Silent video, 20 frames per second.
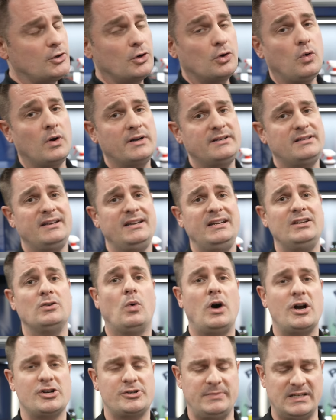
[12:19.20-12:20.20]
You're going to need
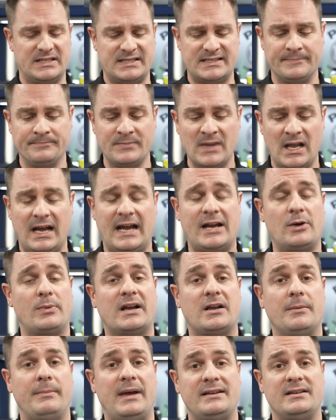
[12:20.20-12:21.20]
wash mitts. I
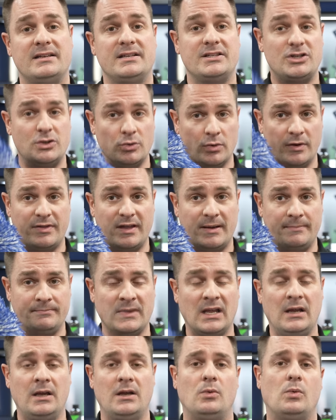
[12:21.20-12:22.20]
recommend two of them,
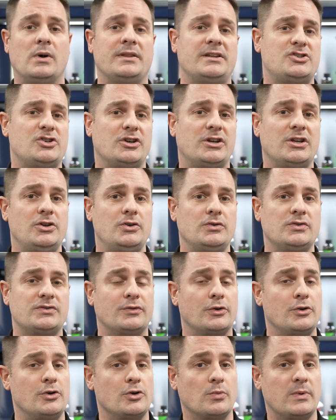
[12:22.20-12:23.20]
one that you can use
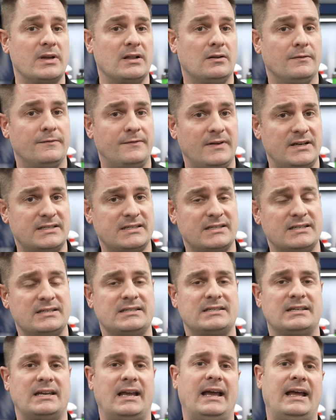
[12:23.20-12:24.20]
for your wheel
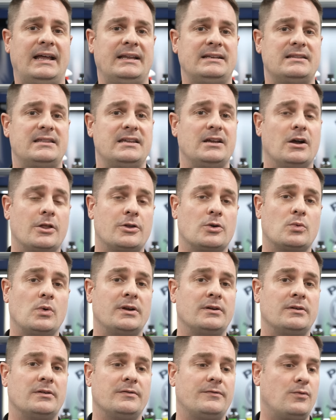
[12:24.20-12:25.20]
faces and the other
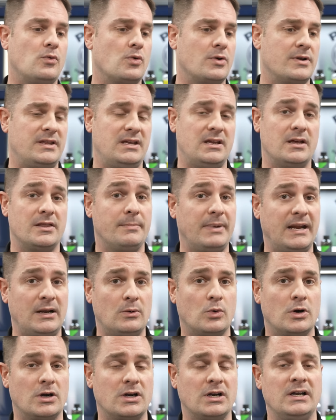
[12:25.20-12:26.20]
one for the
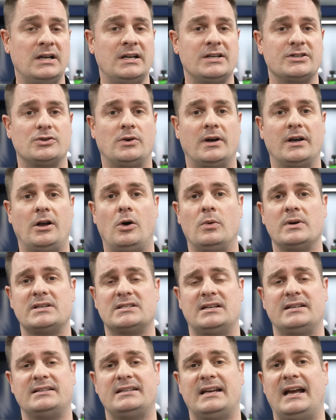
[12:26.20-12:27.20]
paintwork. So I always
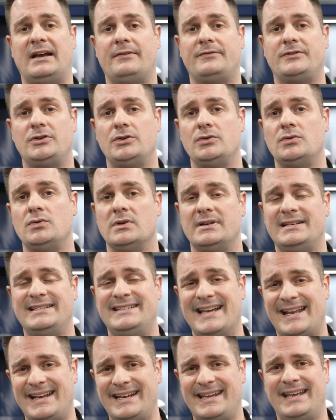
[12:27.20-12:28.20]
like to have two
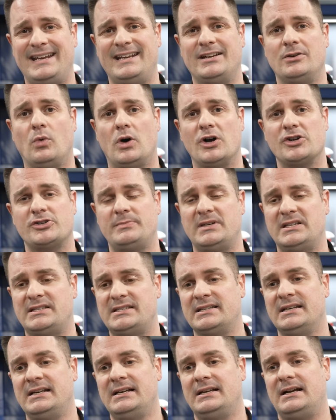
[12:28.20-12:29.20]
dedicated wash
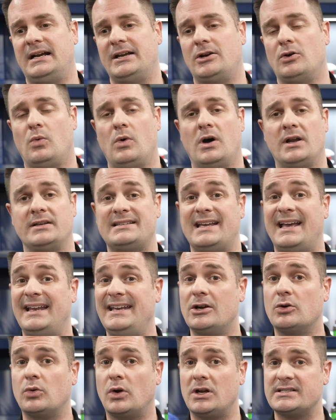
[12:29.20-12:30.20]
mitts. I don't want
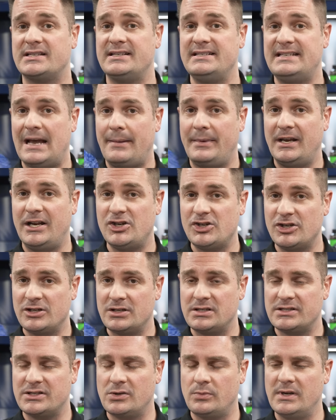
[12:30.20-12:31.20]
any cross-contamination
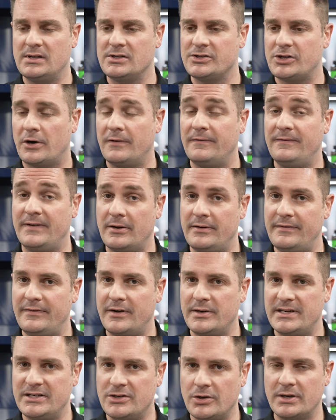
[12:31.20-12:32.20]
because the wheels are very,
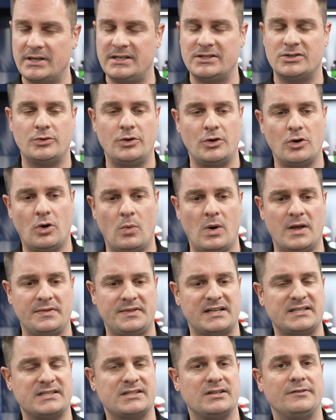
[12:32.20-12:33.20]
very dirty, so you don't want
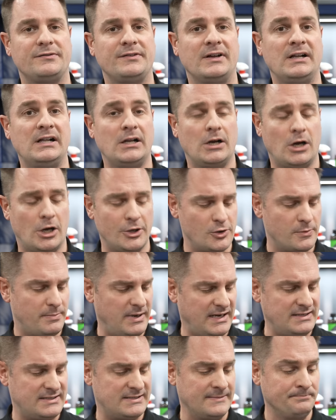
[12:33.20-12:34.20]
that stuff on your
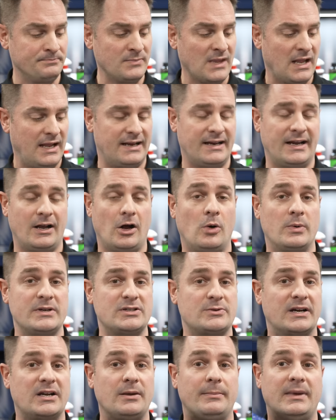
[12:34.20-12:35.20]
paint. And I
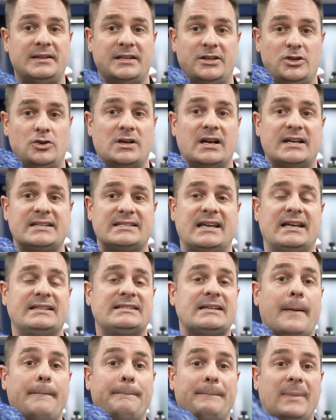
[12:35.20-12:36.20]
always recommend that you guys
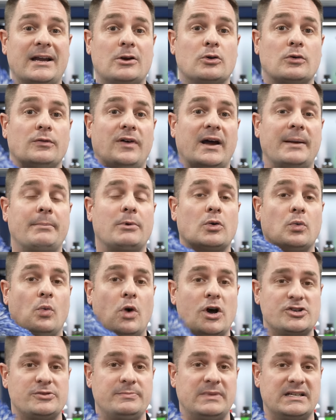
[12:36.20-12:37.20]
get microfiber
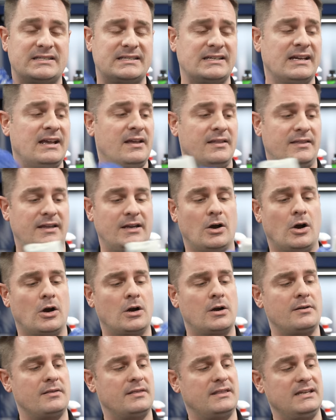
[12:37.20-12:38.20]
wash mitts. They
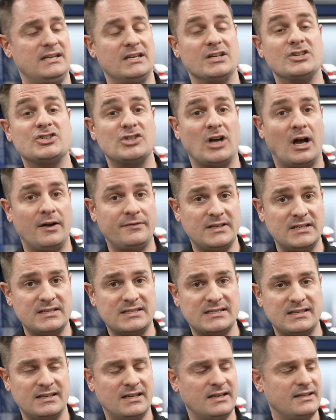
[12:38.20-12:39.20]
are the
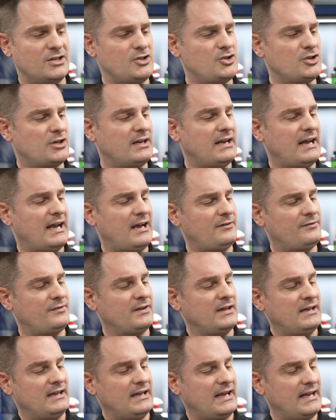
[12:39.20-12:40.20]
softest that you can have,
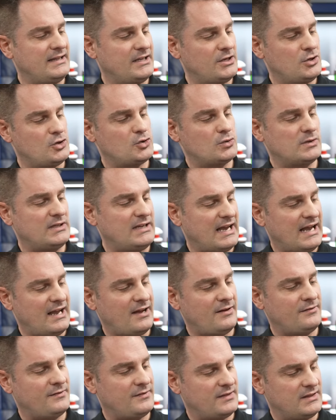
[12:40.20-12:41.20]
and they usually
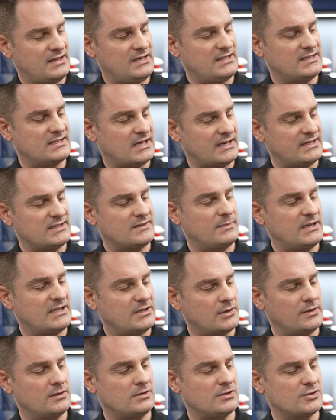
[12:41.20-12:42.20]
have these kinds of
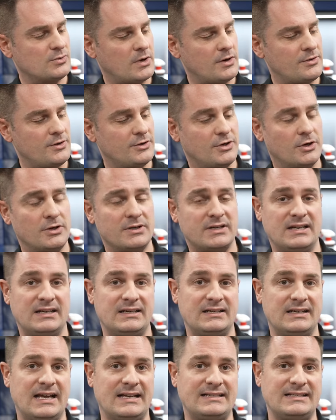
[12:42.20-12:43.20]
materials where the dirt
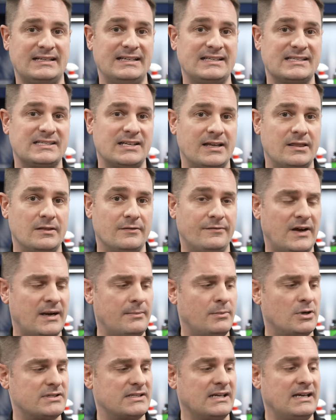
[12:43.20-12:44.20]
can get inside the
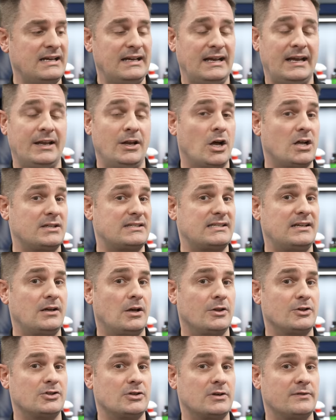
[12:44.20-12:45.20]
fibers and not stay
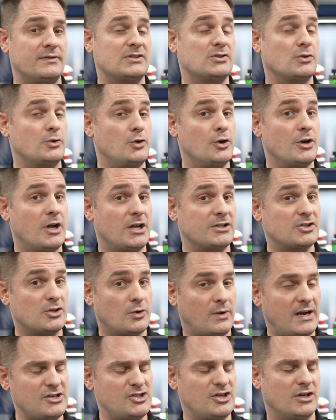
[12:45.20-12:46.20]
on the surface, so you're not
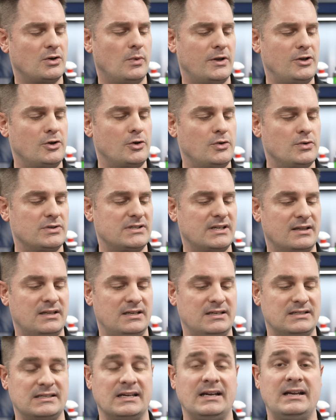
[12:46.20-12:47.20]
scratching when you're using
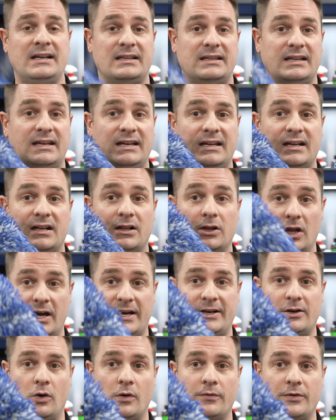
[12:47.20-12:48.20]
these. They
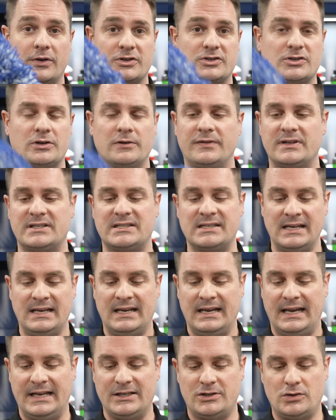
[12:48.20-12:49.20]
glide over the surface.
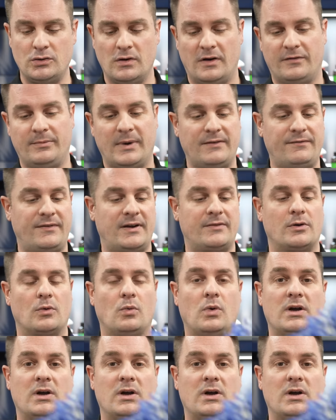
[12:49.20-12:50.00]
And two of my favorite